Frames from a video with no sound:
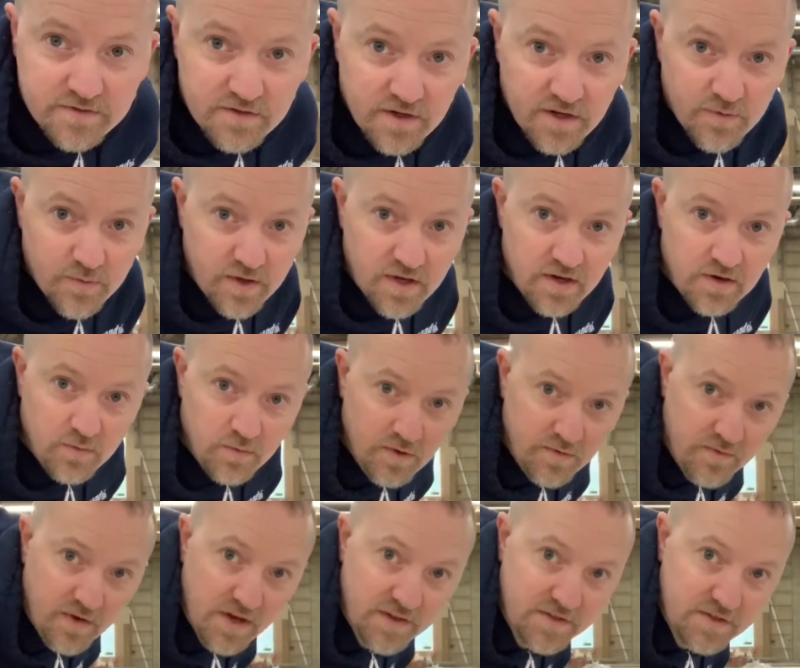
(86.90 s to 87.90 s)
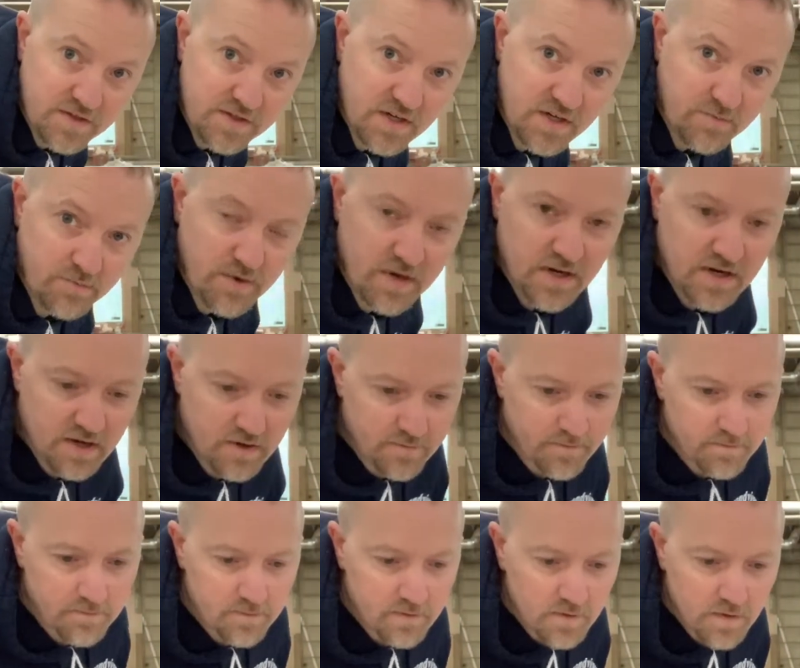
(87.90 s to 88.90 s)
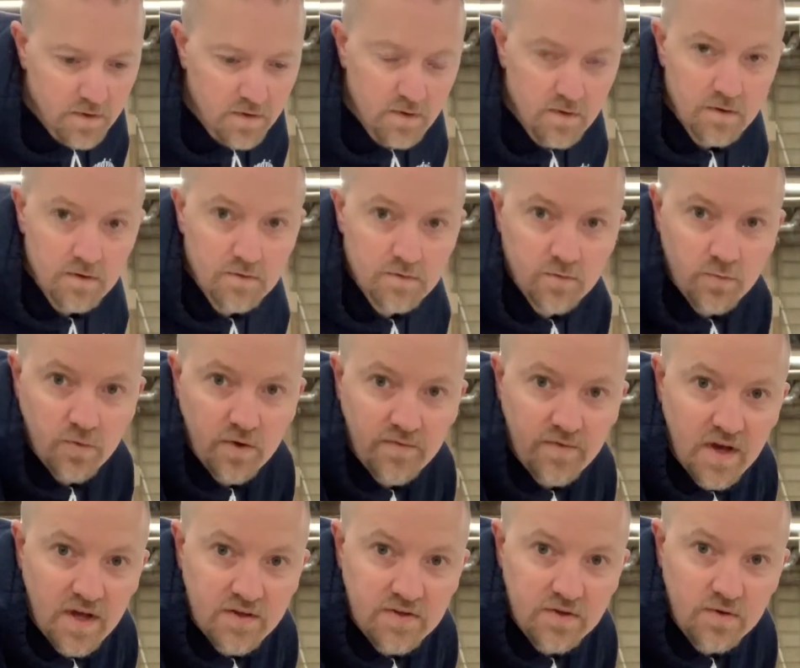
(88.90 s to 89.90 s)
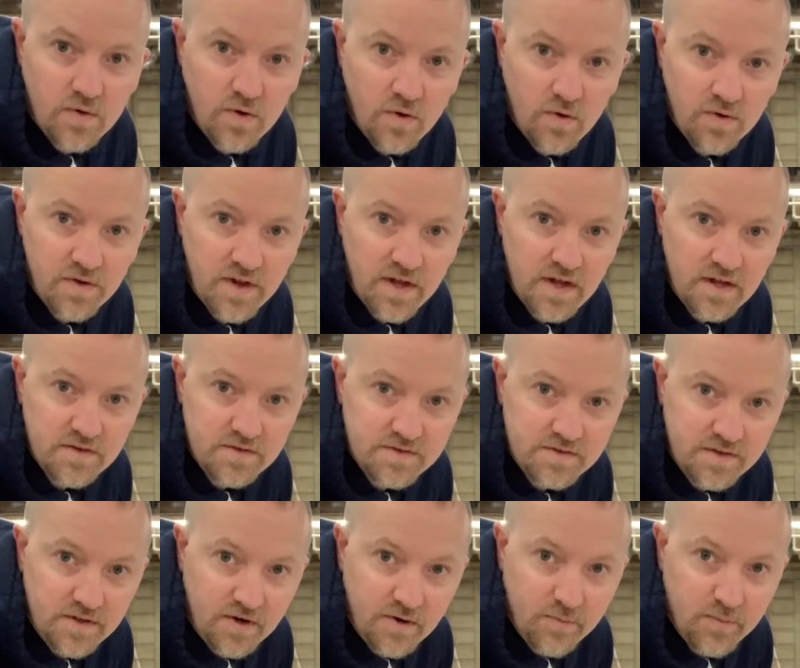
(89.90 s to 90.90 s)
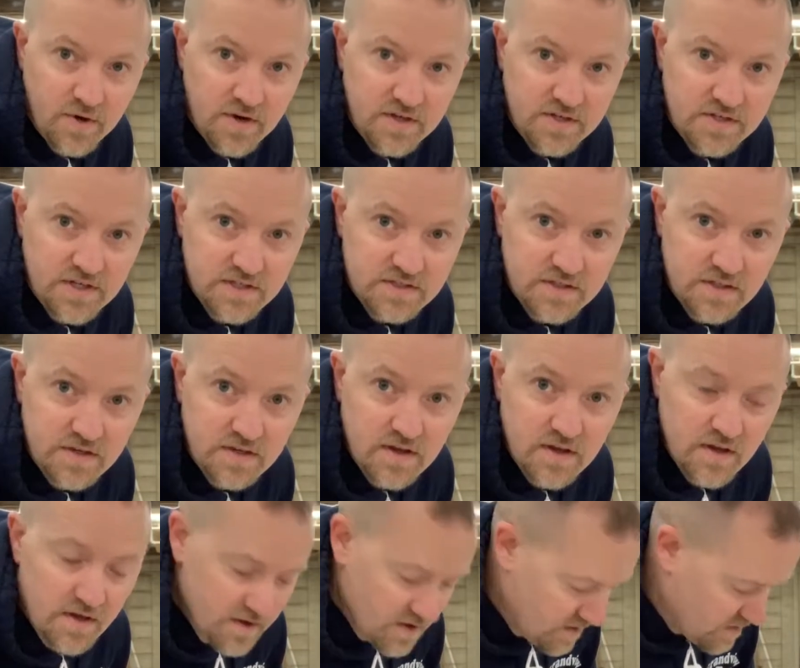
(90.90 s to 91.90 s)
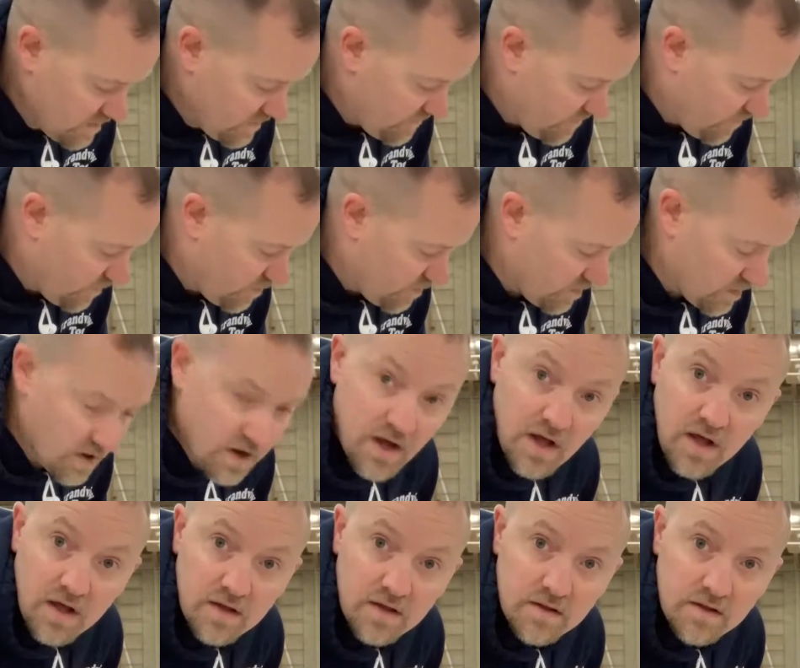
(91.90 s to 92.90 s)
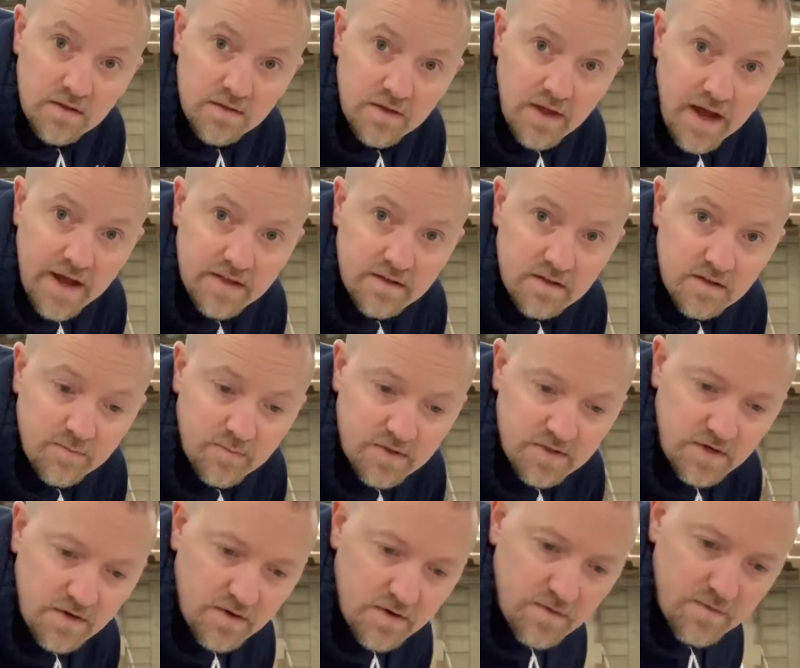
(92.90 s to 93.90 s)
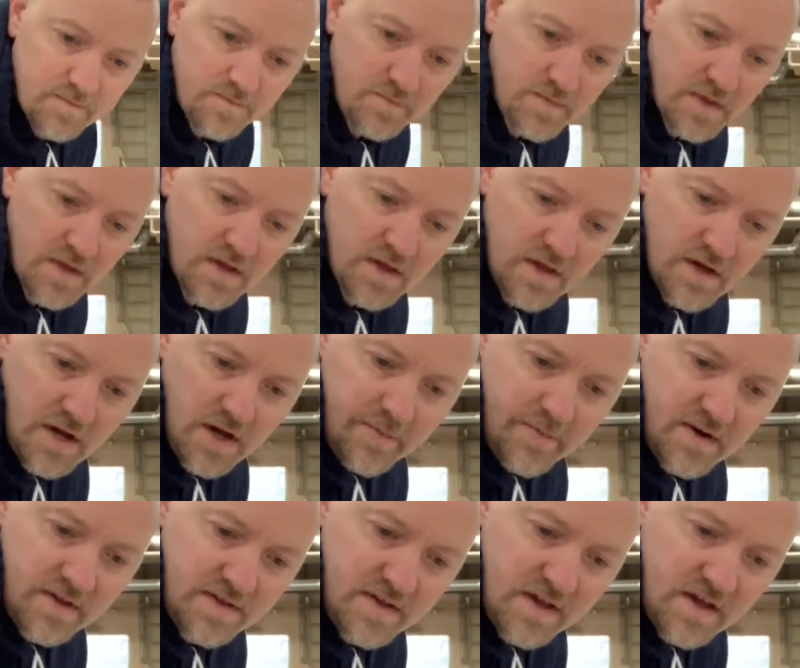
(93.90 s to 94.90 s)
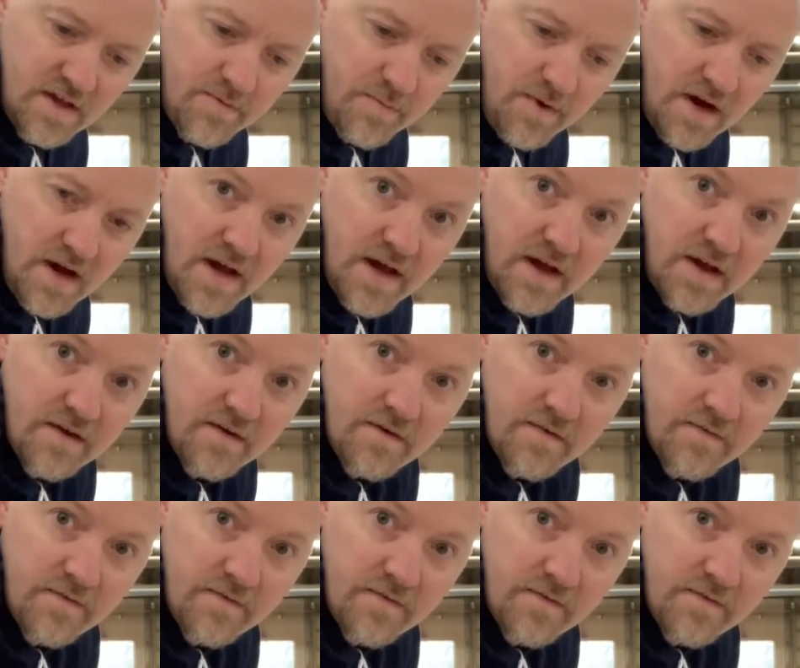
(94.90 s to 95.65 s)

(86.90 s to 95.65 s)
so here we go. We've got the jig made up. We've got two hold downs that are pre-adjusted for the height of the material. I'm going to take my